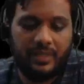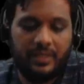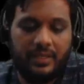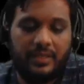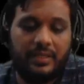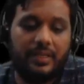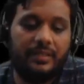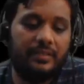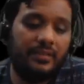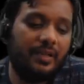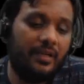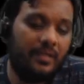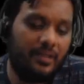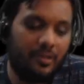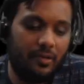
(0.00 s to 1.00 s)
Then
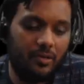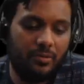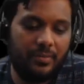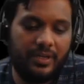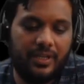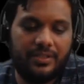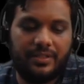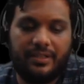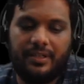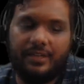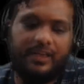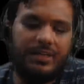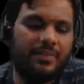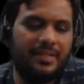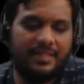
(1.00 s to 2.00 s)
the documentation
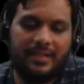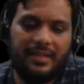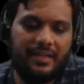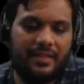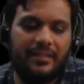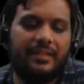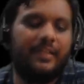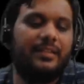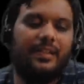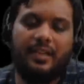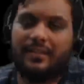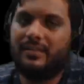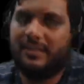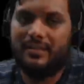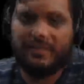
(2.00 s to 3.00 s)
requirements and done. Then there are
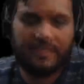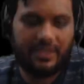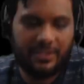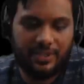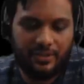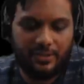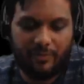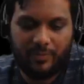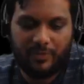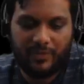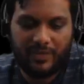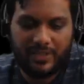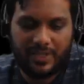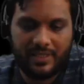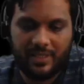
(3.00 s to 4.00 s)
other discussions of
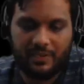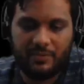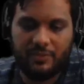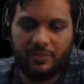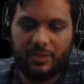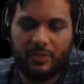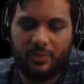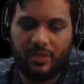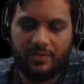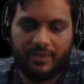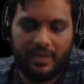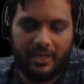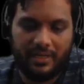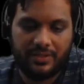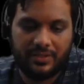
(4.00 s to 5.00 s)
professional ethics which we do in our
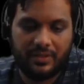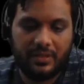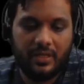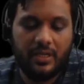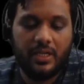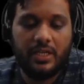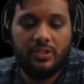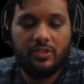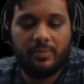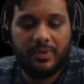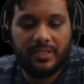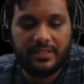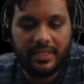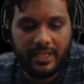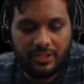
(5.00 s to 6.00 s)
lecture. So
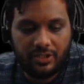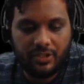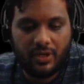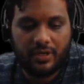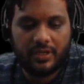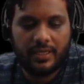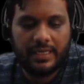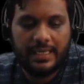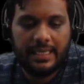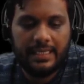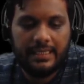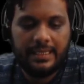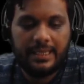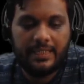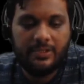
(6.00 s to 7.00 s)
please ensure
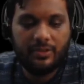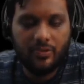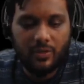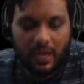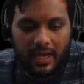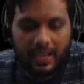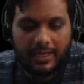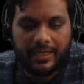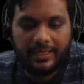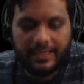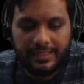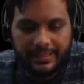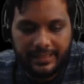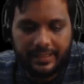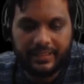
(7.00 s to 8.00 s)
that you are
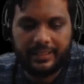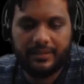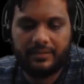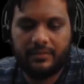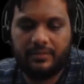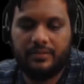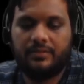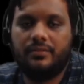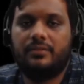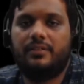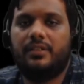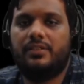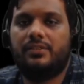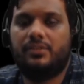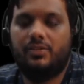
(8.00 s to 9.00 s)
considering
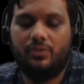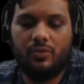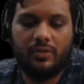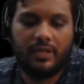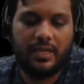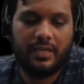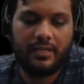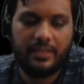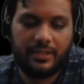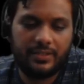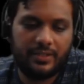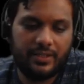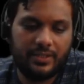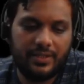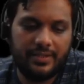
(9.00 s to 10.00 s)
this NOCLAR
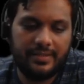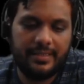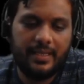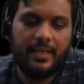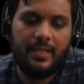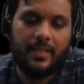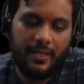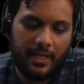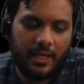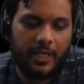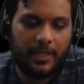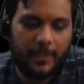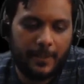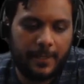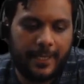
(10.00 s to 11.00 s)
discussions
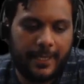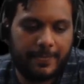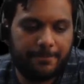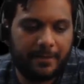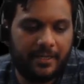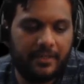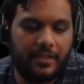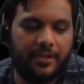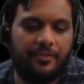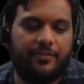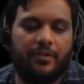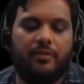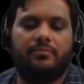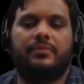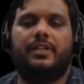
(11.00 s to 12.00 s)
expected
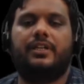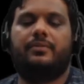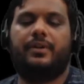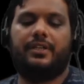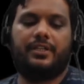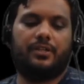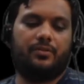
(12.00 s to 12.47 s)
from May 22